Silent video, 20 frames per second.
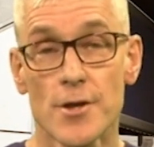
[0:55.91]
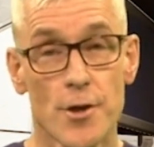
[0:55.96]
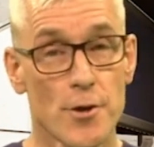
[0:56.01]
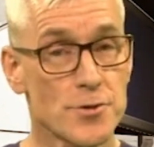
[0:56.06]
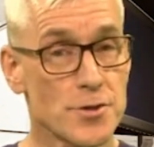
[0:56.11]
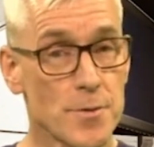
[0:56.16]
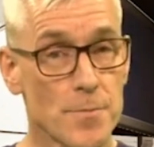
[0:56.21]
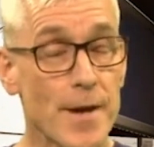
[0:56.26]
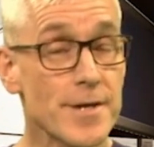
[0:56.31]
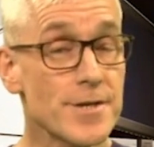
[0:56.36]

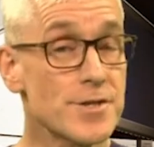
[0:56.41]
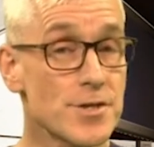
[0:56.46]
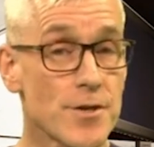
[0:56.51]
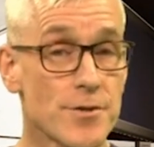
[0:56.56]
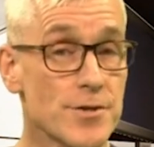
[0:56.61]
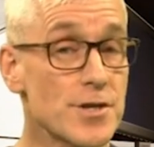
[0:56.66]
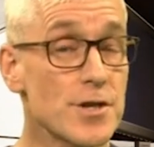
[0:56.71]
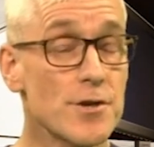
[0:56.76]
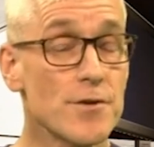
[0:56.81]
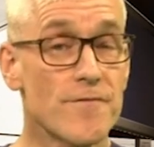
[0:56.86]
Those are based
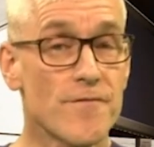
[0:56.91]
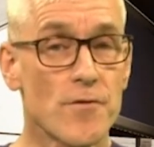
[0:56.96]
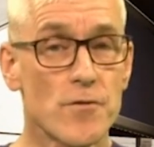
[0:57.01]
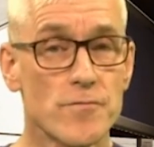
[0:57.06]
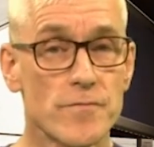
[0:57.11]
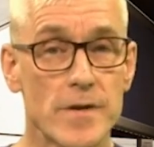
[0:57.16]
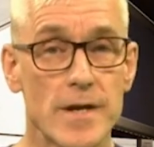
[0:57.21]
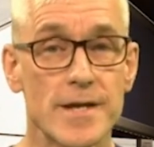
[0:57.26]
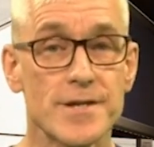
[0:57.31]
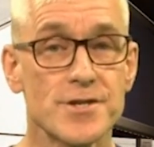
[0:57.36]
on the
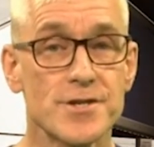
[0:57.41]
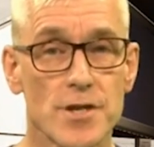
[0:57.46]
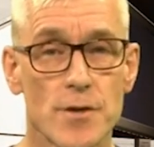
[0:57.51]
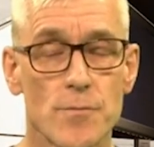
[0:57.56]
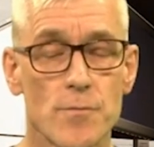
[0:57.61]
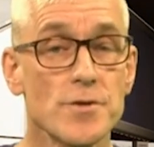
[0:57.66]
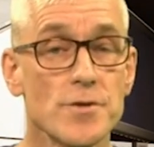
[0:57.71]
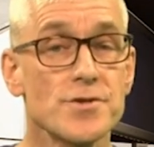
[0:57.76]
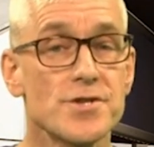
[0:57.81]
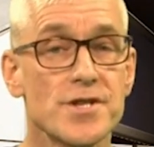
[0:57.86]
Q4 release. So
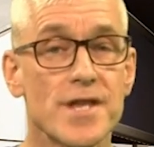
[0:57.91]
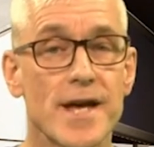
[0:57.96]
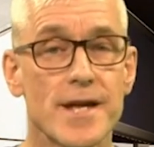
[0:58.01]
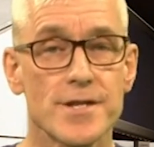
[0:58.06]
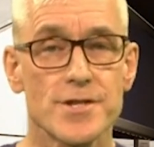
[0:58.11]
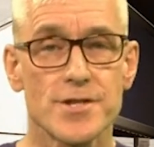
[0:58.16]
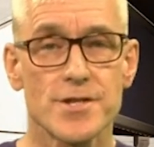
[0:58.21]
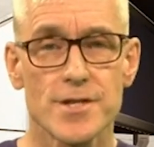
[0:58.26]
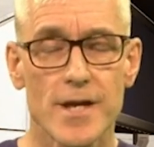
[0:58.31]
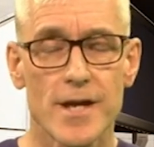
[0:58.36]
once
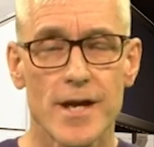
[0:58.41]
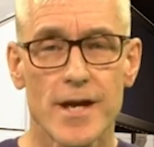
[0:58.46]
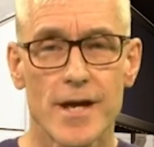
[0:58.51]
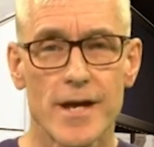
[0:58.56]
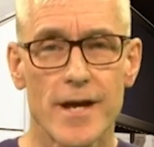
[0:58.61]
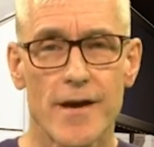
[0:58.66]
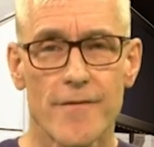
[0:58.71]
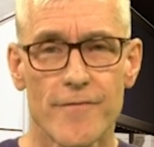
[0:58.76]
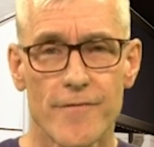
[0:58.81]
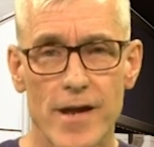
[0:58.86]
that's
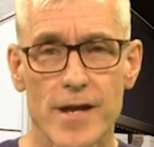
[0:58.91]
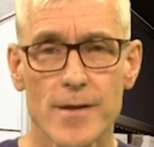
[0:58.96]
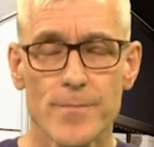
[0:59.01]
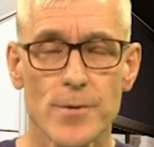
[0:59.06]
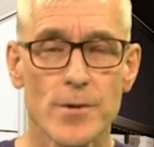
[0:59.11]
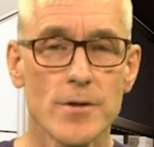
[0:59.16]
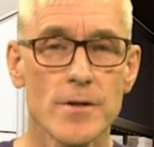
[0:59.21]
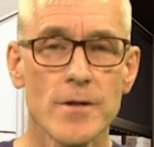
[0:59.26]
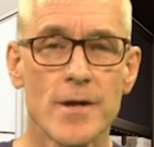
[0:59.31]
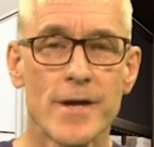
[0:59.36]

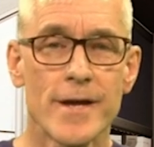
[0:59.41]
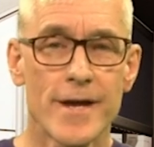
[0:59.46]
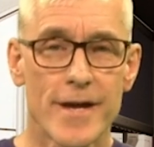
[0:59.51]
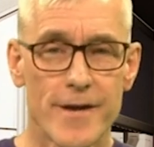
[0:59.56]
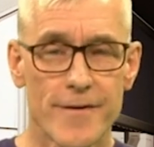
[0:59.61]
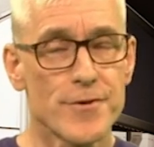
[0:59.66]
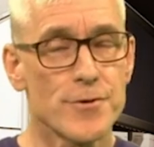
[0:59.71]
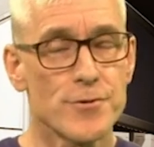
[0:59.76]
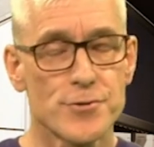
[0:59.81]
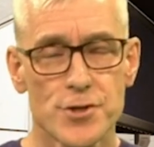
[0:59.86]
available,
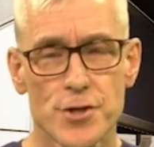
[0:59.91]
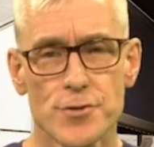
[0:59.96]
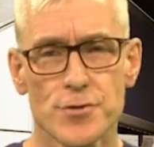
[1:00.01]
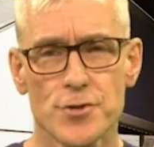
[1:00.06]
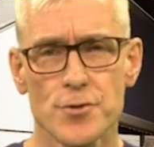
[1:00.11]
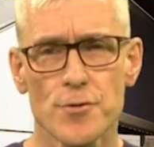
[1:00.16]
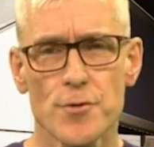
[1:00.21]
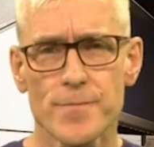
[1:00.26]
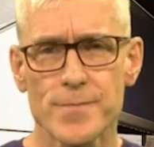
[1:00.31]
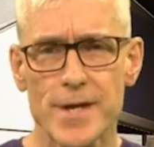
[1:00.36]
if you
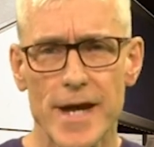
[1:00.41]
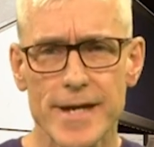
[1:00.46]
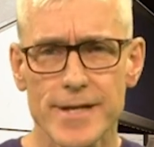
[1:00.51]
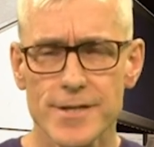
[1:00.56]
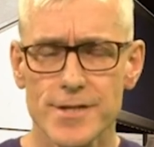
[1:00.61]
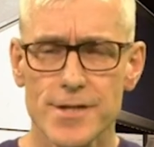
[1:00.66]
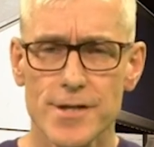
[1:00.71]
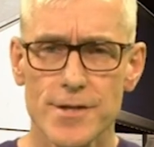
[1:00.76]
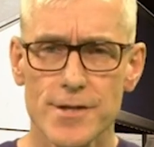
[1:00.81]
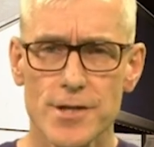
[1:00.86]
choose to
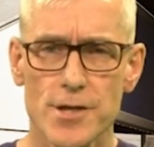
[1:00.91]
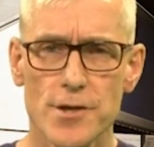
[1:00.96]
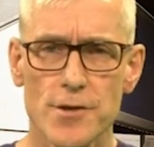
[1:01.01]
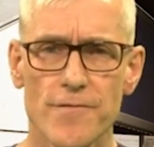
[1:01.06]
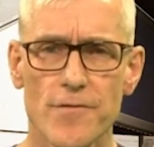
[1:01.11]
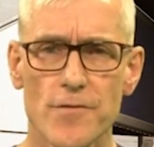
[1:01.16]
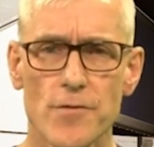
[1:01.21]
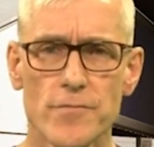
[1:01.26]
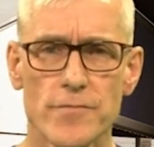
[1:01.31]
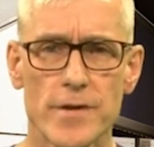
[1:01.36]
update to the
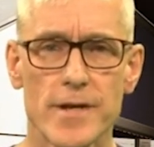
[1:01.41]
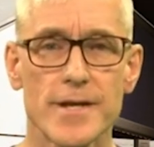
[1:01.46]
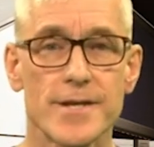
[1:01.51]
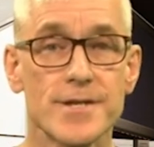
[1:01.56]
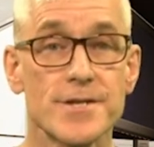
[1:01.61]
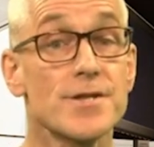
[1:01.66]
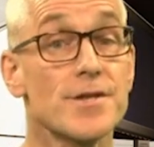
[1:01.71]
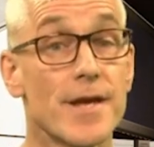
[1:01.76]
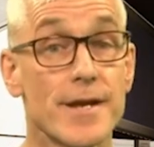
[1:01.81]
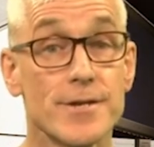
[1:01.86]
Q4
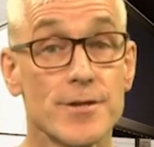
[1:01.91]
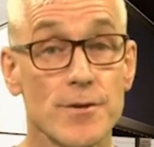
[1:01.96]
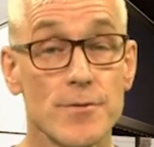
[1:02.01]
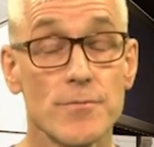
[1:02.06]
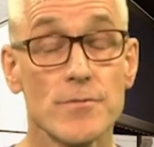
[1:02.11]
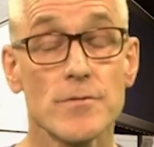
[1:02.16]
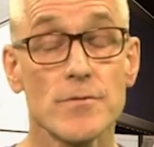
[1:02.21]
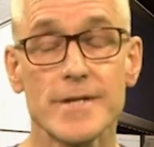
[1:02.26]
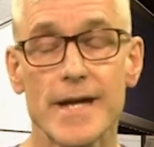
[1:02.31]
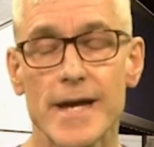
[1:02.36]
release, then
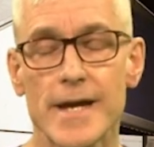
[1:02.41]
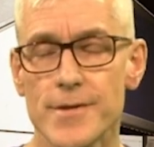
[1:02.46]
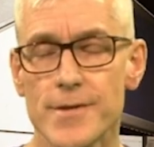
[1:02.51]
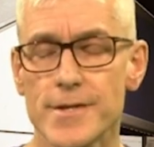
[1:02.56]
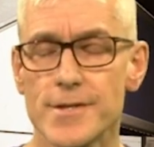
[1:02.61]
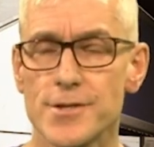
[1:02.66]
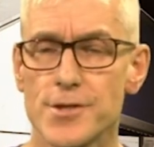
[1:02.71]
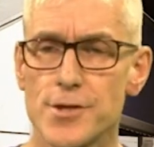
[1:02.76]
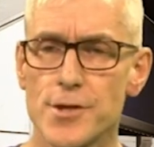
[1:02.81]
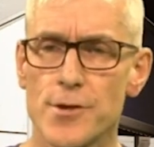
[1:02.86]
you will get
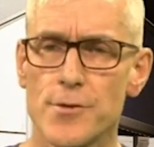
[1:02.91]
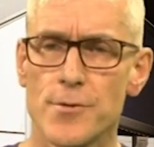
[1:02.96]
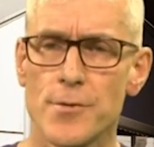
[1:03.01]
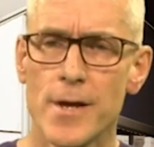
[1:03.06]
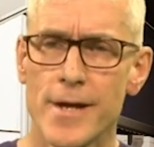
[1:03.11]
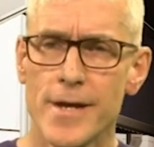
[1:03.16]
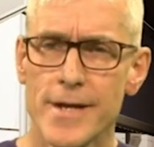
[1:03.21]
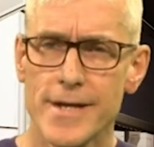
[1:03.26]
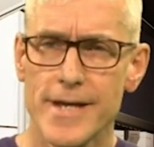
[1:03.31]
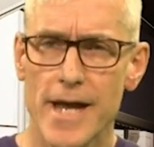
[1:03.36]
these new
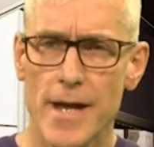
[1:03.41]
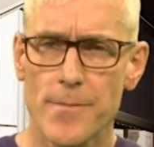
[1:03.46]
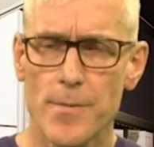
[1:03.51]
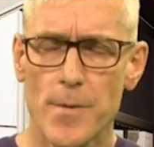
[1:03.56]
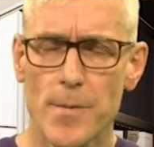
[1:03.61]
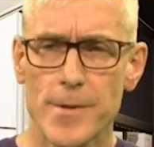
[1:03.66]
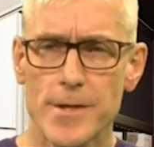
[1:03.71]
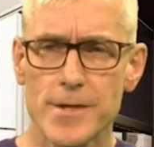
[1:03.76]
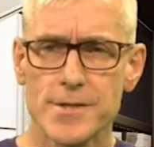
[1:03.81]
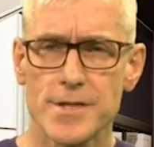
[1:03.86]

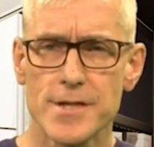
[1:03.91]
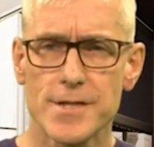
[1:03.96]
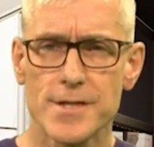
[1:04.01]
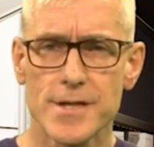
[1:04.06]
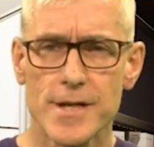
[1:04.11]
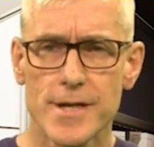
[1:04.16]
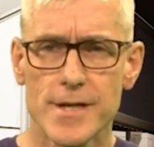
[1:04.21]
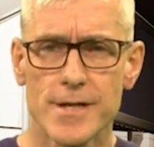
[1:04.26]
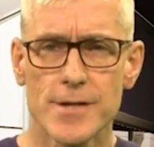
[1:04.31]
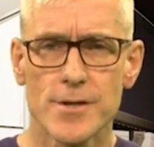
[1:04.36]

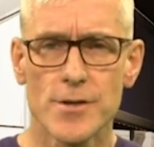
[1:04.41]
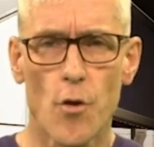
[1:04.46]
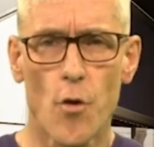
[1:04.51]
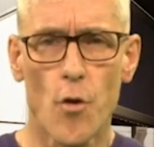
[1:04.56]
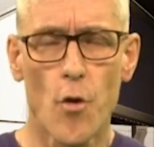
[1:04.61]
capabilities in